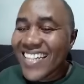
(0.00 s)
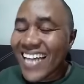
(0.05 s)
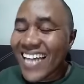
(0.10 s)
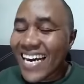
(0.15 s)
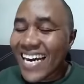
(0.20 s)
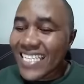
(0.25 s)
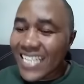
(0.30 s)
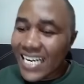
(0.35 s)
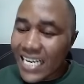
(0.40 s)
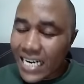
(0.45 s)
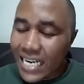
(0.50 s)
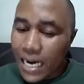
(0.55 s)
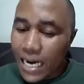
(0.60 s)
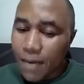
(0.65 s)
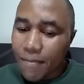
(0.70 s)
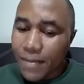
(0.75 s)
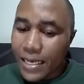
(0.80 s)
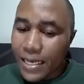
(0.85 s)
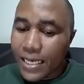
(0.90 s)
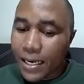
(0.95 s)
that is a legal
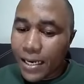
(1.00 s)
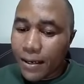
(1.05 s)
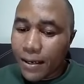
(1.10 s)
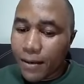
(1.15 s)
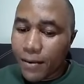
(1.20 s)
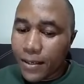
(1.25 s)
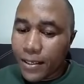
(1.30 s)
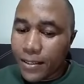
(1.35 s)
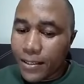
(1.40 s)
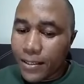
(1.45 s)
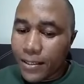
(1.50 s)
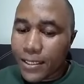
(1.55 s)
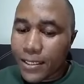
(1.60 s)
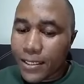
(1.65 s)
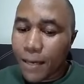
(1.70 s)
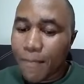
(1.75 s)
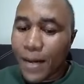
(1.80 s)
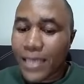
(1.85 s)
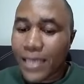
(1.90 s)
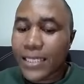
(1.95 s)
matter,
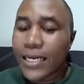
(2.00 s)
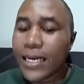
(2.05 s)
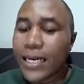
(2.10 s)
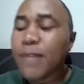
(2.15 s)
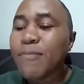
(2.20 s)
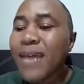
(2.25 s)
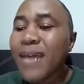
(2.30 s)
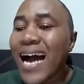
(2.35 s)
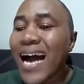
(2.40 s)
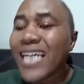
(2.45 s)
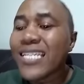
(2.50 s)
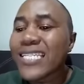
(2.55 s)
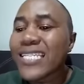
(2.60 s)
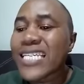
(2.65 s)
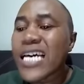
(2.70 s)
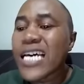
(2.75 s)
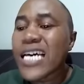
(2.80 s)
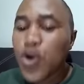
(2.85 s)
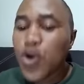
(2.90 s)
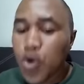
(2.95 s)
Issa, but let me
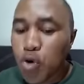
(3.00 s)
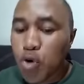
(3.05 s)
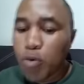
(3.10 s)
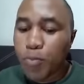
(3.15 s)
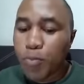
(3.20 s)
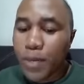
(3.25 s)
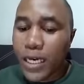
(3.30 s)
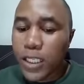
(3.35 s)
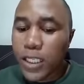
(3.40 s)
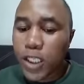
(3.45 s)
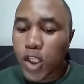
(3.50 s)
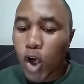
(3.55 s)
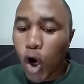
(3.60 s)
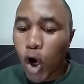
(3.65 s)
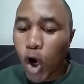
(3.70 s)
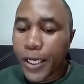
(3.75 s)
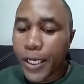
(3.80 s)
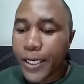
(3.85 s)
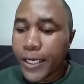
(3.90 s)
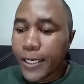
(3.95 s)
answer you based
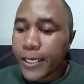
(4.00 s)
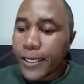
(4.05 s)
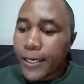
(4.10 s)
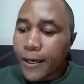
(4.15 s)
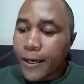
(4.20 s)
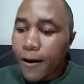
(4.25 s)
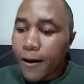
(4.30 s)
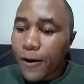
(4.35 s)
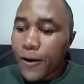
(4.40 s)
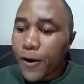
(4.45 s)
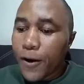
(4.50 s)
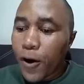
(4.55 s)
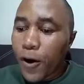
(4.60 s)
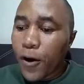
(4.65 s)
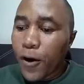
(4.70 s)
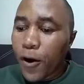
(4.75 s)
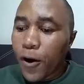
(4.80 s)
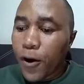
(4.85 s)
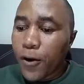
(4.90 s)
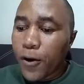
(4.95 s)
on, on,
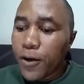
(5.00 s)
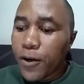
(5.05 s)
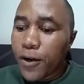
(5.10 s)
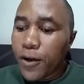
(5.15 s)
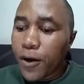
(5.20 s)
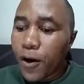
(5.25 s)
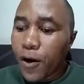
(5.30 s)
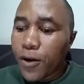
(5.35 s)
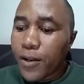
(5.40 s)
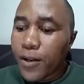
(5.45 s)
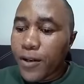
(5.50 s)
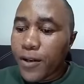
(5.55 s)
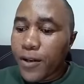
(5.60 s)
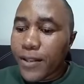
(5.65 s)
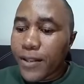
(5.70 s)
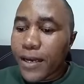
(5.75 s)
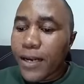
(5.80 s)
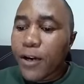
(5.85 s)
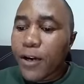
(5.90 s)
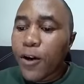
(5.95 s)
on, on, on
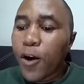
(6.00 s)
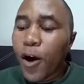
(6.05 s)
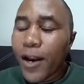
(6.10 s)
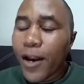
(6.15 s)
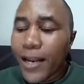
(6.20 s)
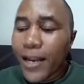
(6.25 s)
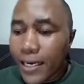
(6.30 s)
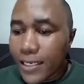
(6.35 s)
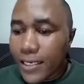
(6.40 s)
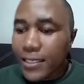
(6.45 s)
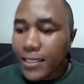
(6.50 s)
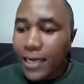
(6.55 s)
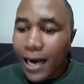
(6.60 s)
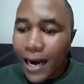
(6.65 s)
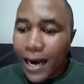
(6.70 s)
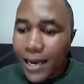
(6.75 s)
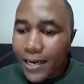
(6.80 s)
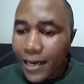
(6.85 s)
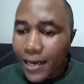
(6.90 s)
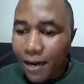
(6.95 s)
the knowledge
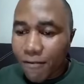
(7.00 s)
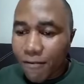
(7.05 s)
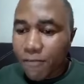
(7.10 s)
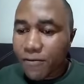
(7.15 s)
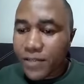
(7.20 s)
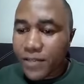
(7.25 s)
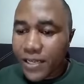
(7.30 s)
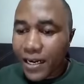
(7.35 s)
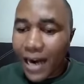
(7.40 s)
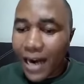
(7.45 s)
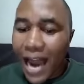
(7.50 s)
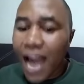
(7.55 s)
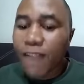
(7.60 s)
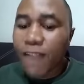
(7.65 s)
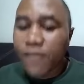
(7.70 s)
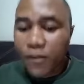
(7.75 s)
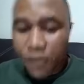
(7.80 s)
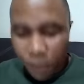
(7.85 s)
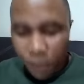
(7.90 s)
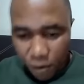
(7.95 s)
I have
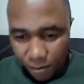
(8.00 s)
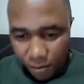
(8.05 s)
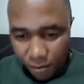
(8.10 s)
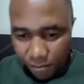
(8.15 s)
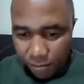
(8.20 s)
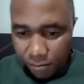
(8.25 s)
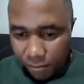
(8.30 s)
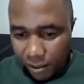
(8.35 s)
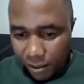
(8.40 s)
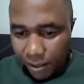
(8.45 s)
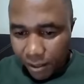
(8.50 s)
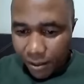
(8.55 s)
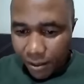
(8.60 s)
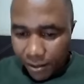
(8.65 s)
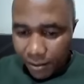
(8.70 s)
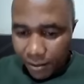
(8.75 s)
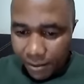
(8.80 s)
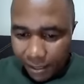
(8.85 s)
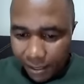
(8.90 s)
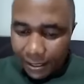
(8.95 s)
derived from
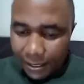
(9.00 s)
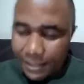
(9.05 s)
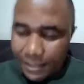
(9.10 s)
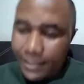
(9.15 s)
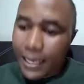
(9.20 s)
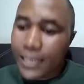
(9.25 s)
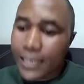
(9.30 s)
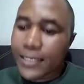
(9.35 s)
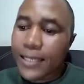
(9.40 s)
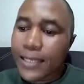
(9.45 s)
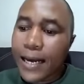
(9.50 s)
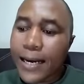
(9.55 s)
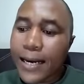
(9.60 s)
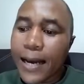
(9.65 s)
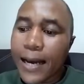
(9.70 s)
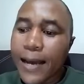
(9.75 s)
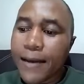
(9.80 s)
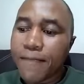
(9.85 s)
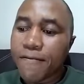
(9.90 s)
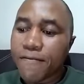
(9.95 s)
the research that
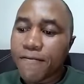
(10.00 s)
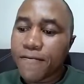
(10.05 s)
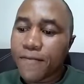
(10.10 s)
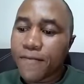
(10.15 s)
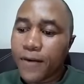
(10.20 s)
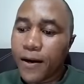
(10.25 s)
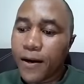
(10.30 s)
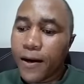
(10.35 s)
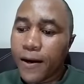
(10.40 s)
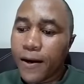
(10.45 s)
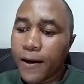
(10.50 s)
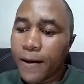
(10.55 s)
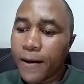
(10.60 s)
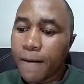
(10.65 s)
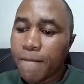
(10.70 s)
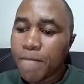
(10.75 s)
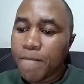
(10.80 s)
I uh,